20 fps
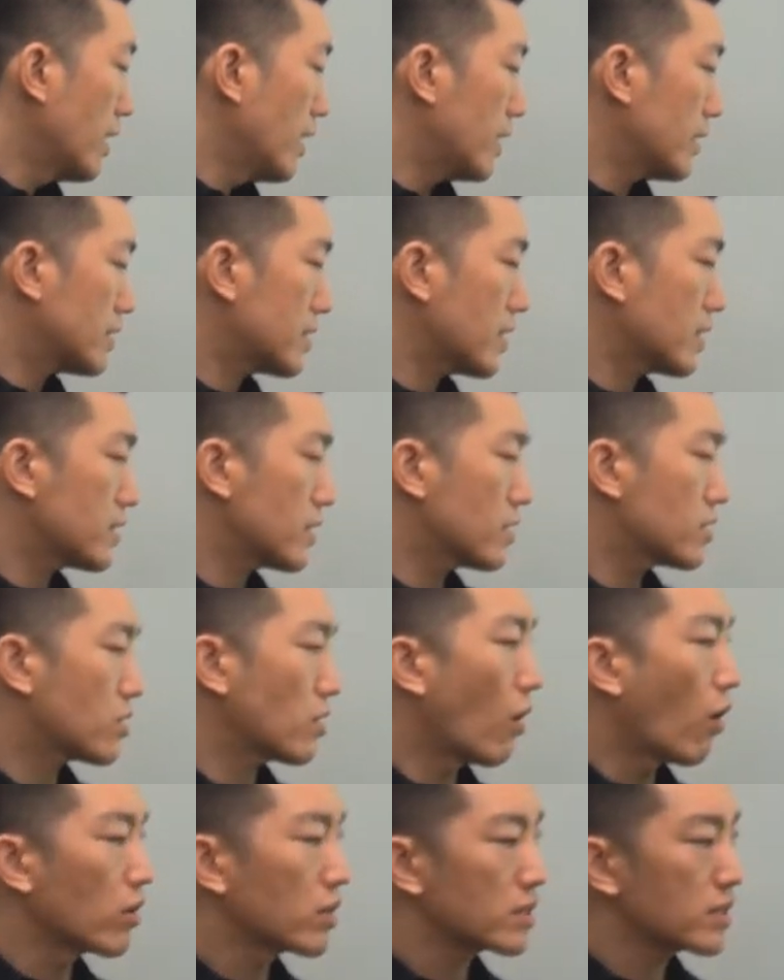And it says it's
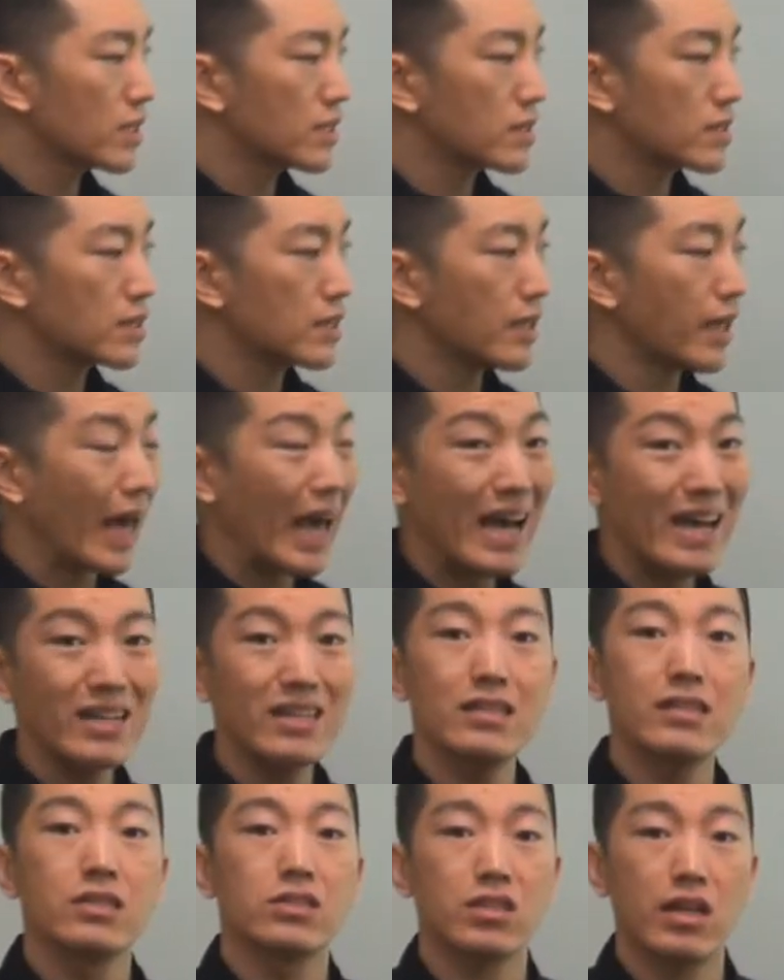artistic and
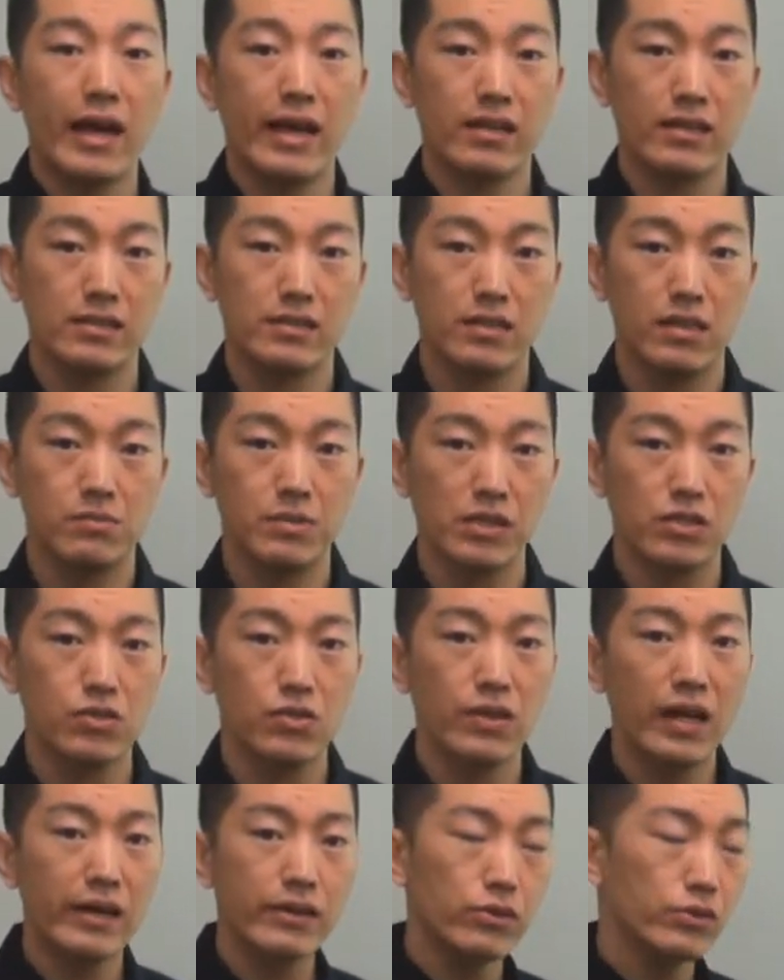it's academic.
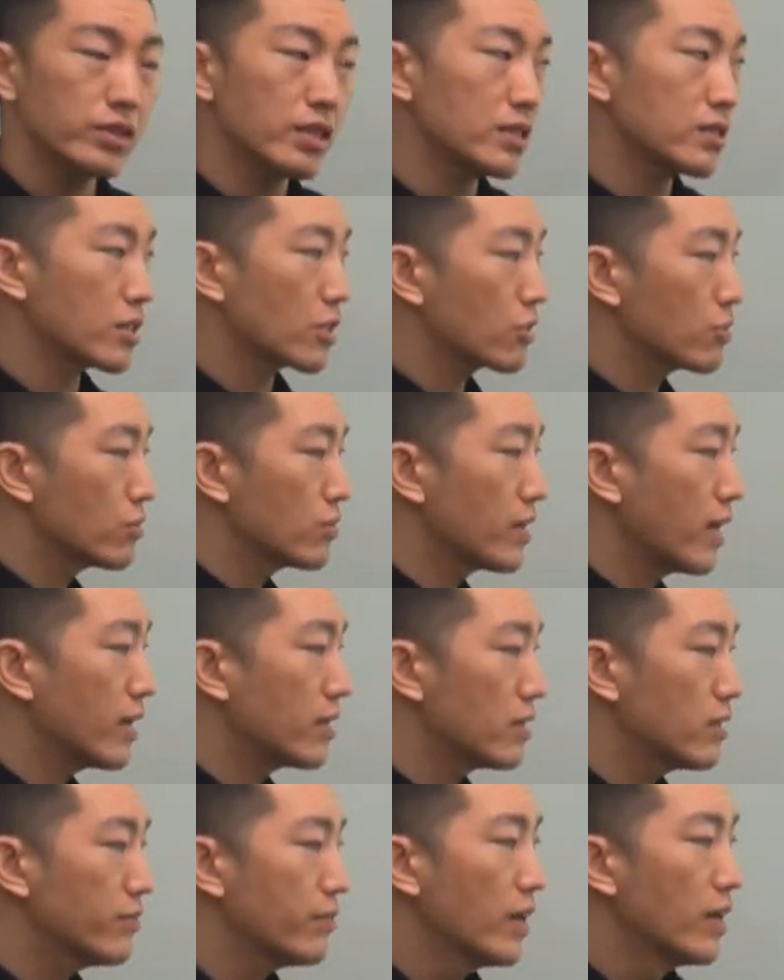So not only is it
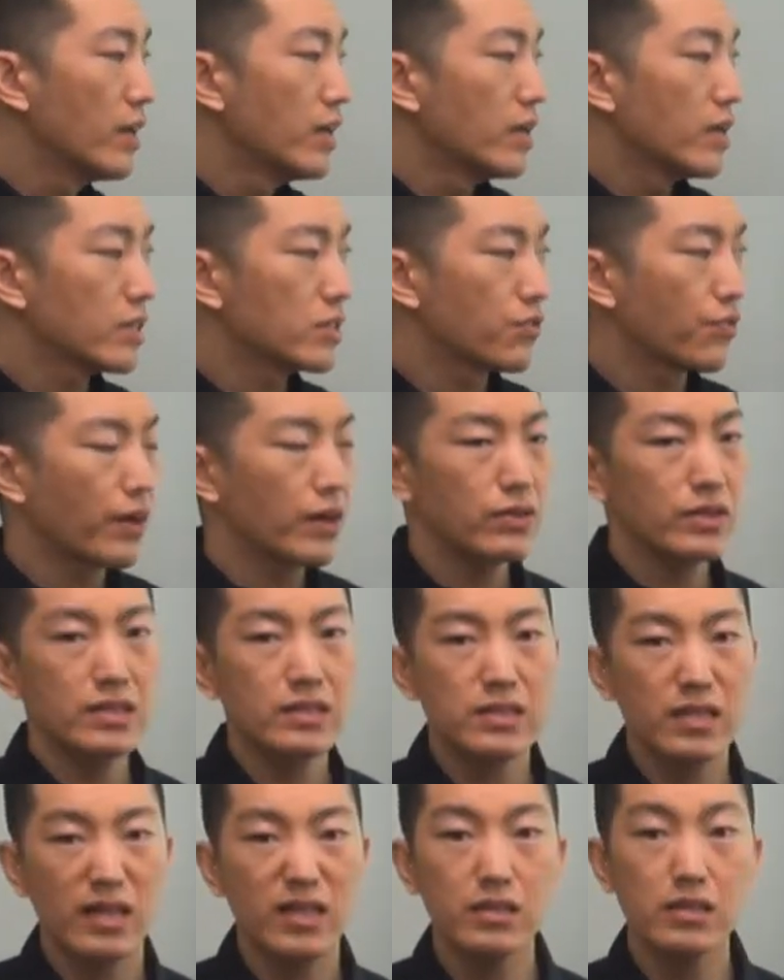creative, it's very
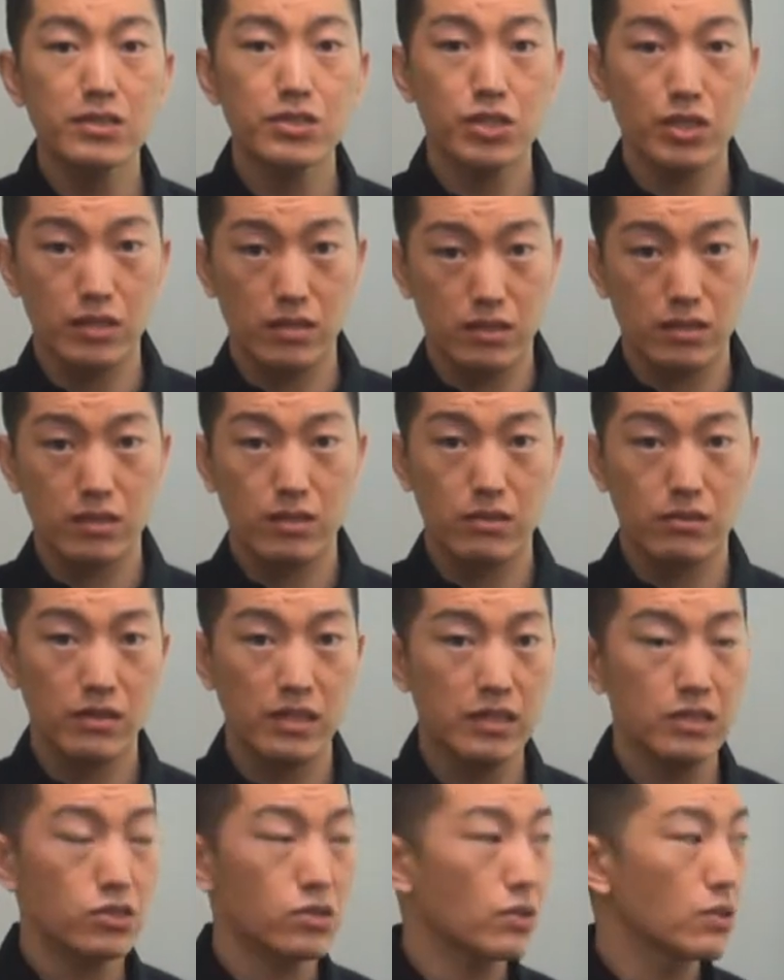intelligent,
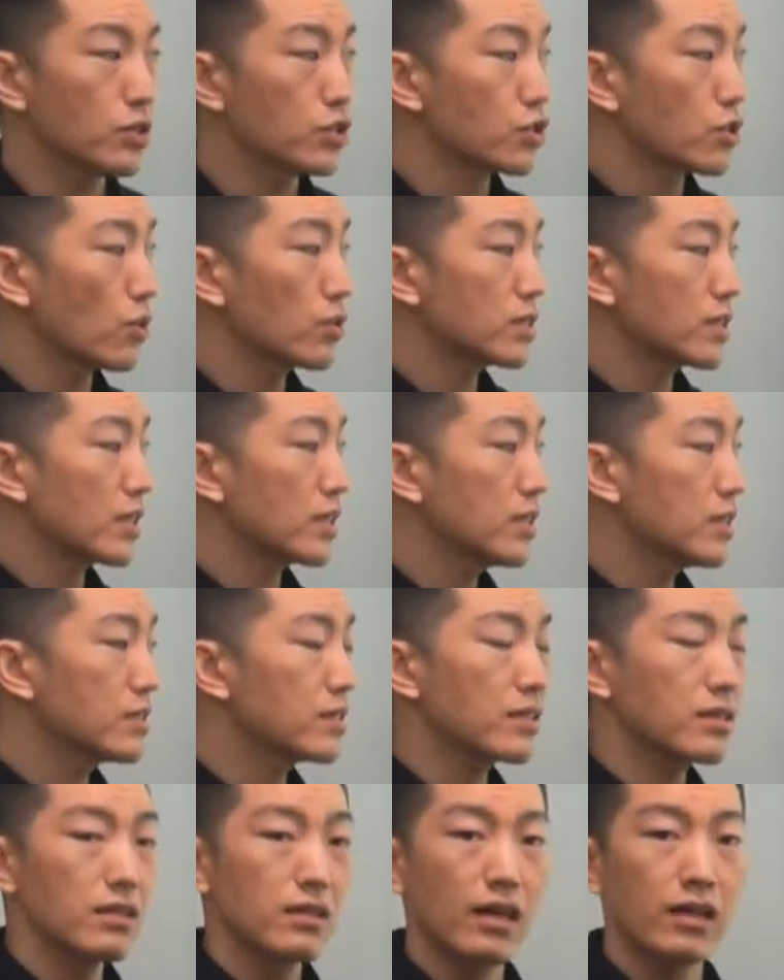right? So it shows that he
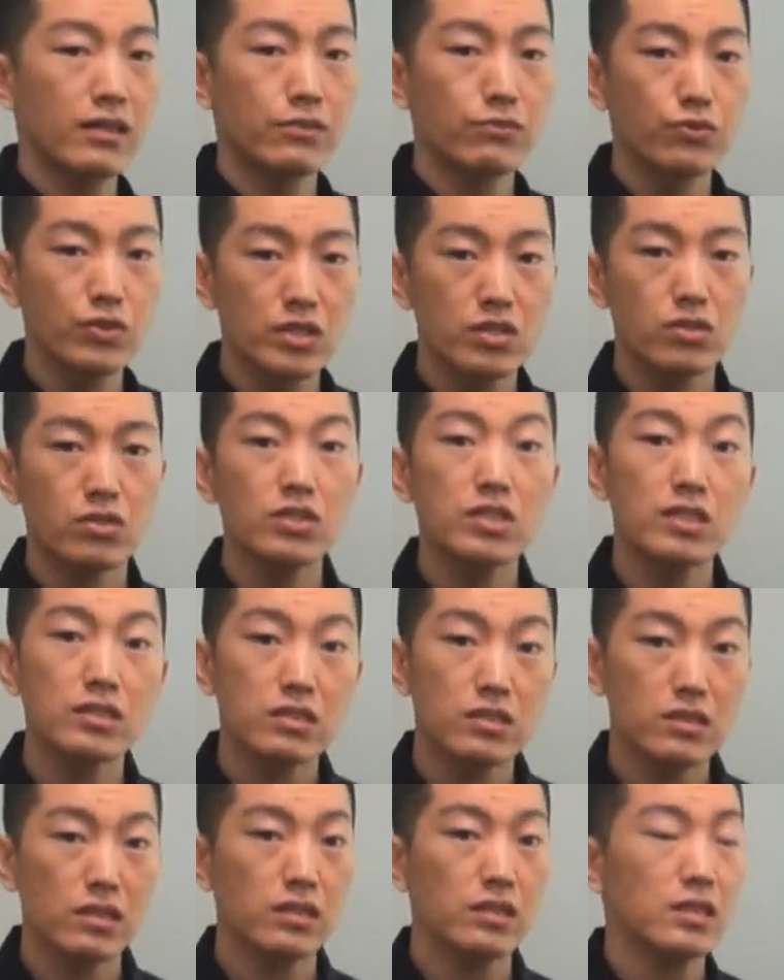did a lot of research and
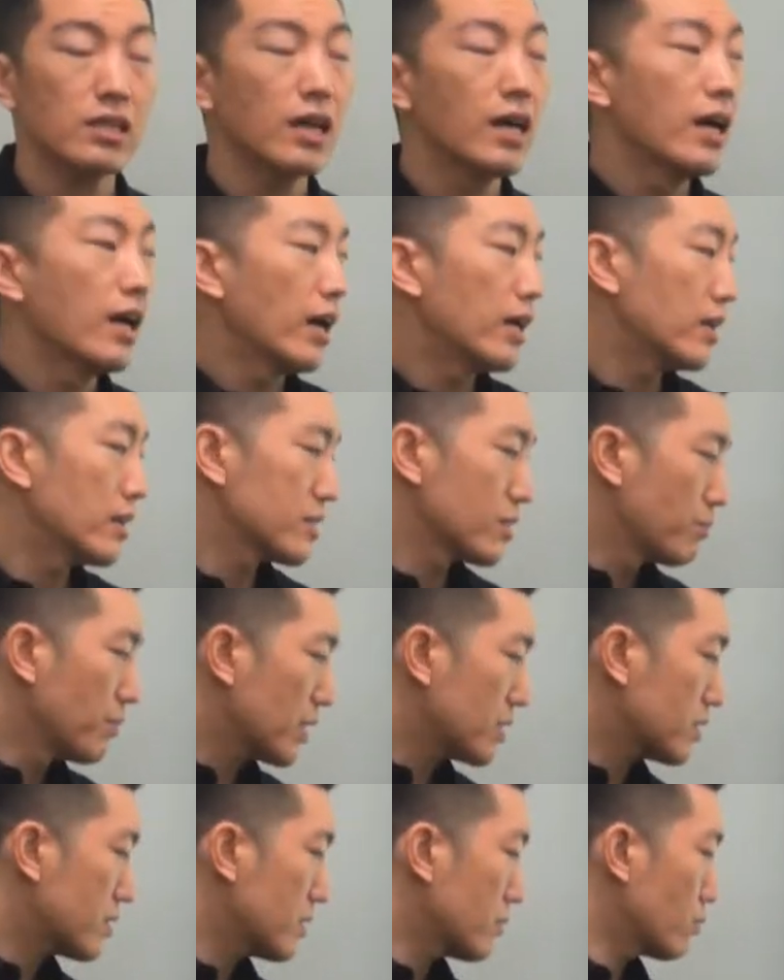study, and it's
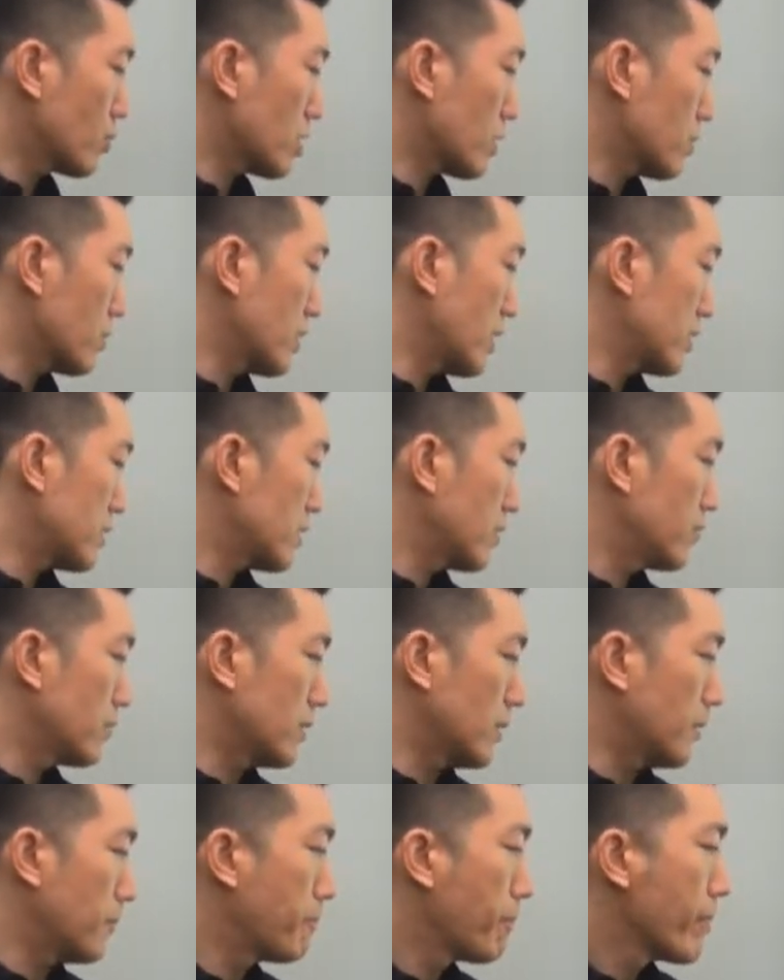mixed in with
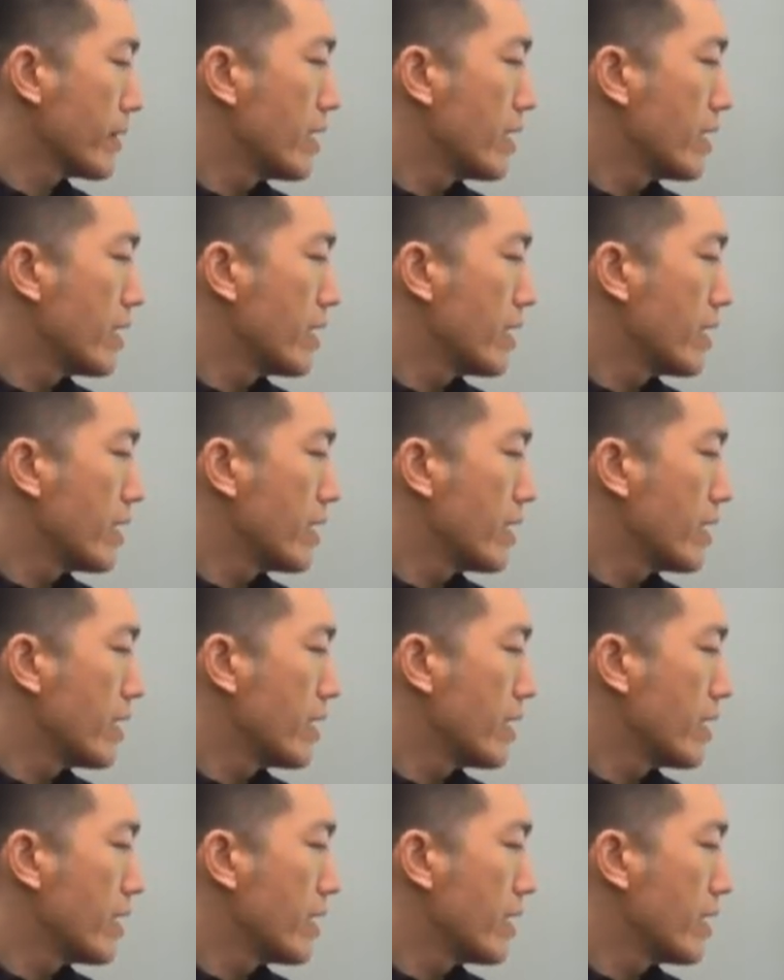creativity.